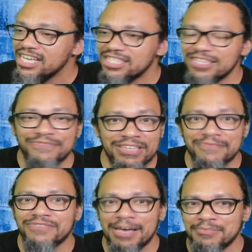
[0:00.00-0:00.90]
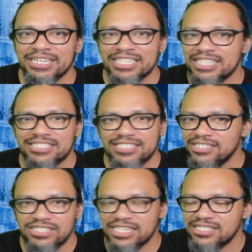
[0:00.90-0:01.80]
The flip-flopping in this is
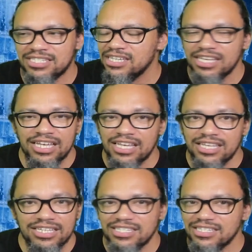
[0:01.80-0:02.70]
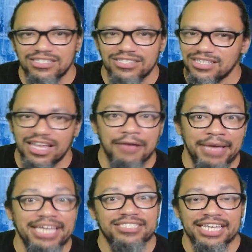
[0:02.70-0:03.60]
just
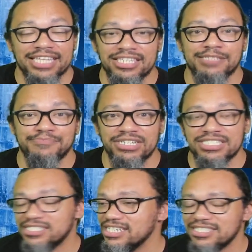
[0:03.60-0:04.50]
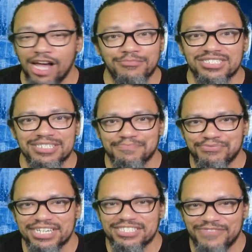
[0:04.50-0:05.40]
amazing at this point. It's almost
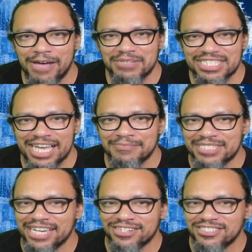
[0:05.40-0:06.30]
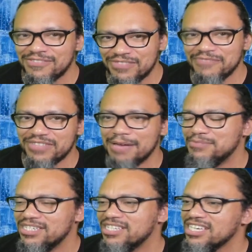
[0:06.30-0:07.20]
impressive how many times characters are flip-flopping.